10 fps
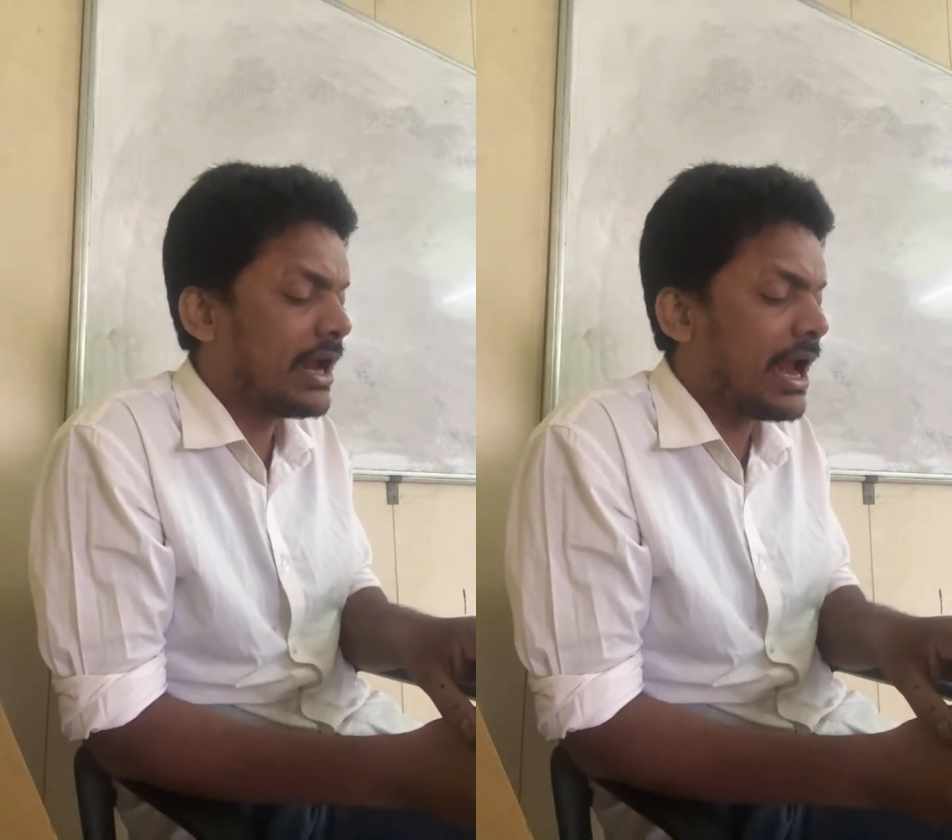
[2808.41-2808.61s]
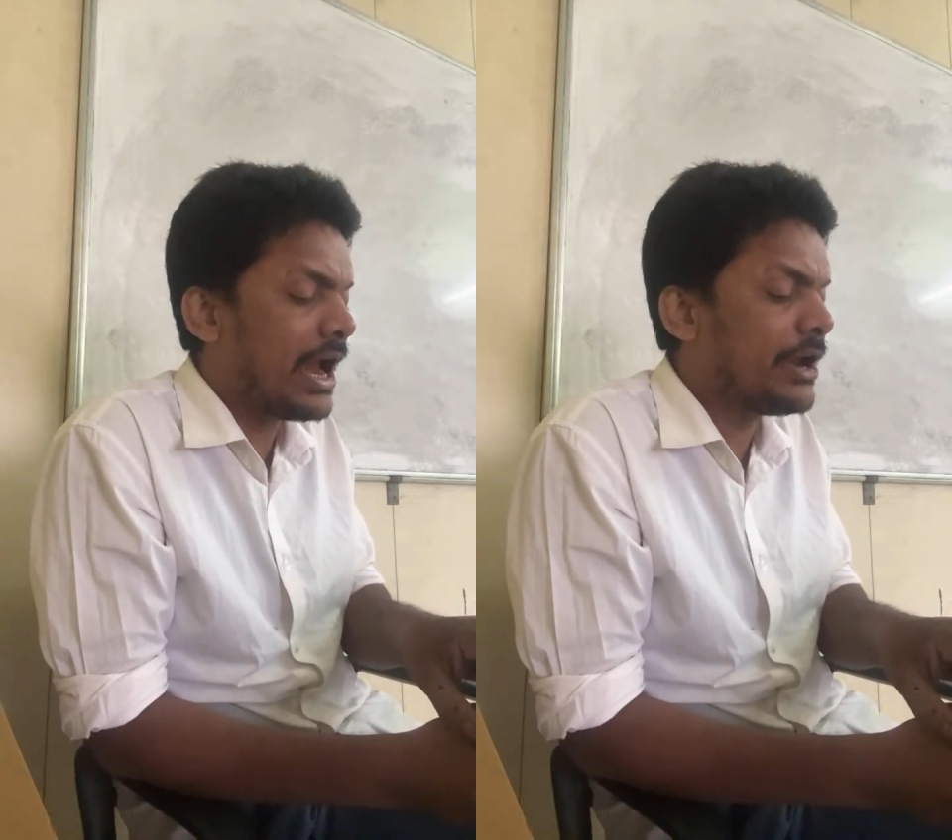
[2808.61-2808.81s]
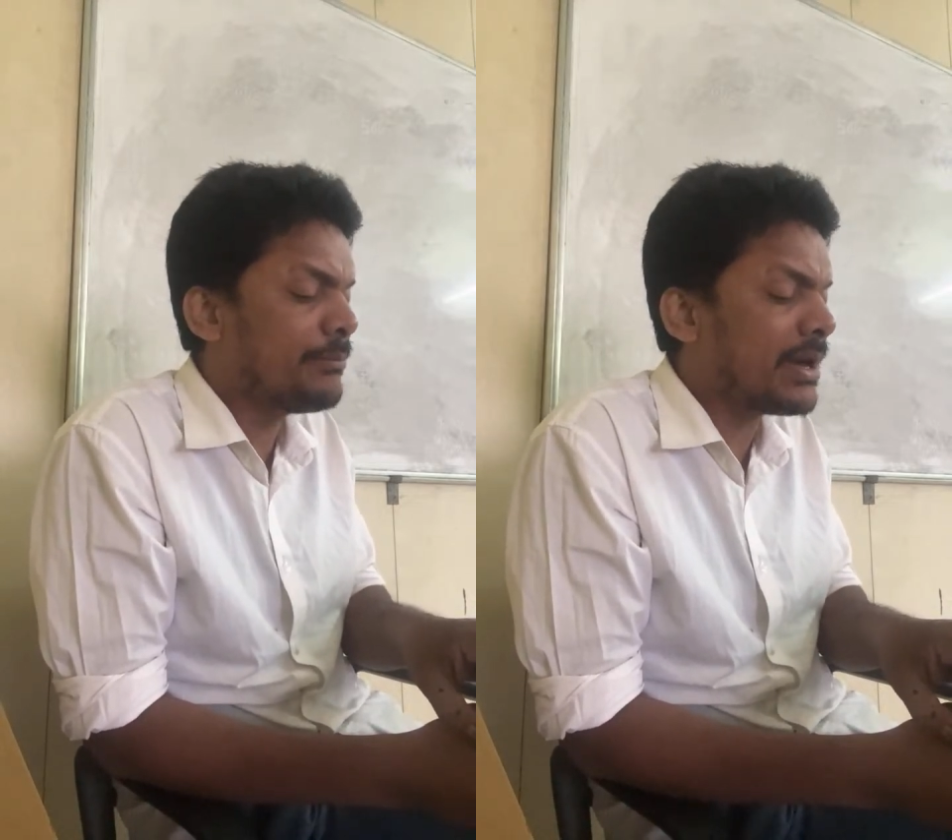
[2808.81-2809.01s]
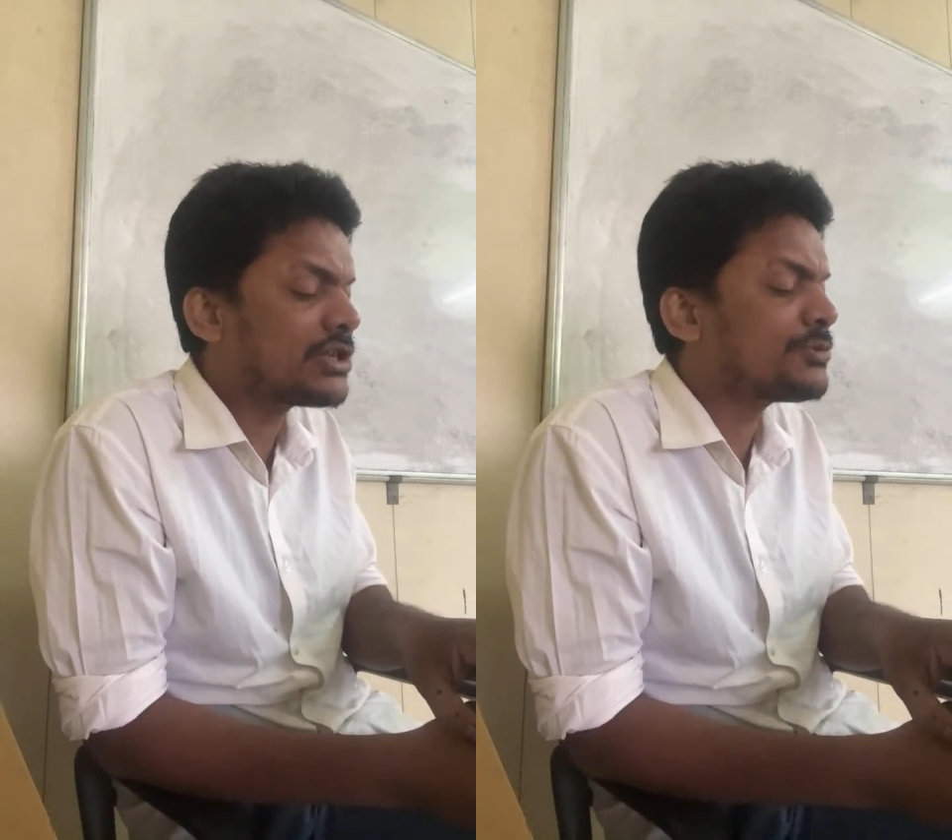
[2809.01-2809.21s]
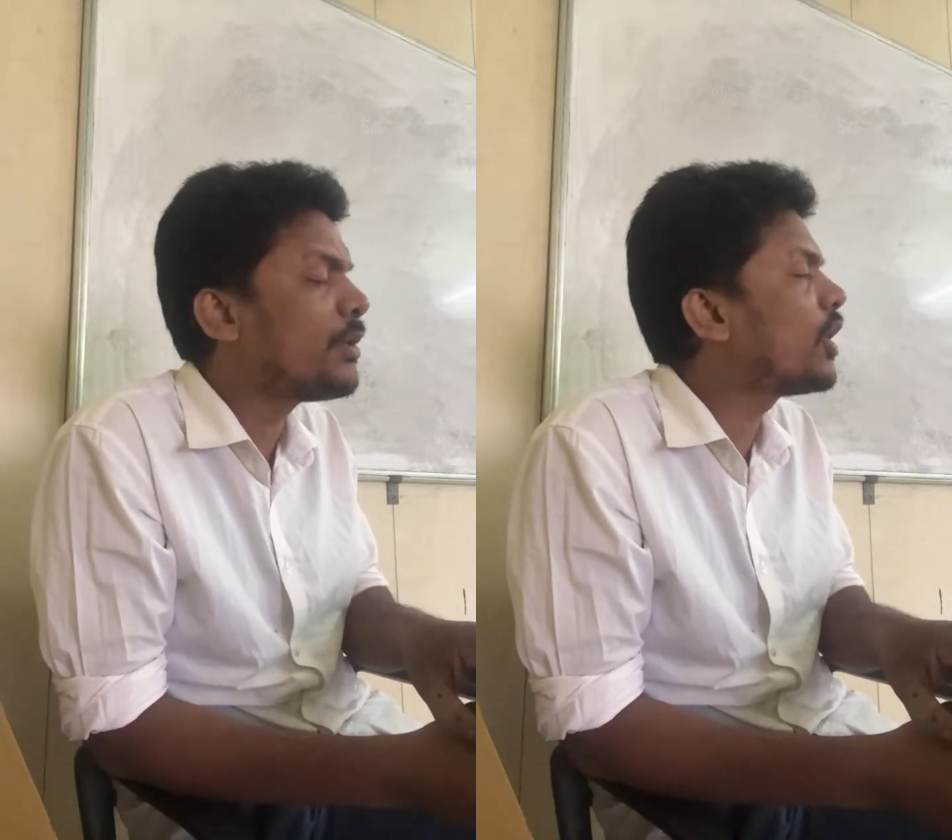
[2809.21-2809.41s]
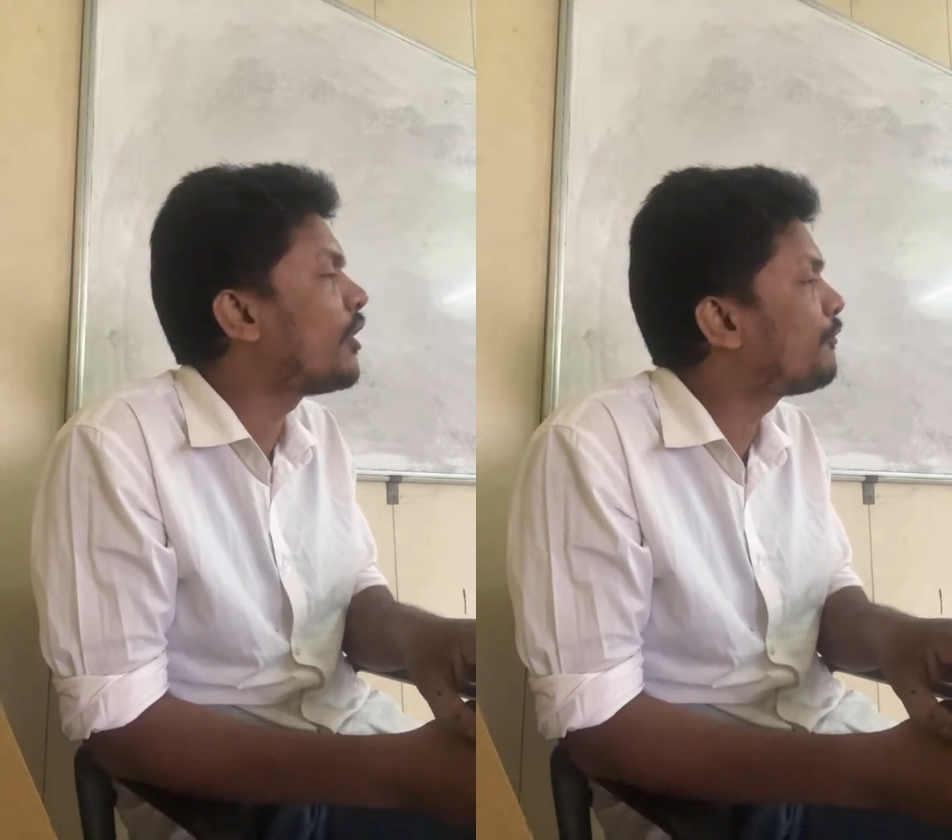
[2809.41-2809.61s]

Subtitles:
and much smaller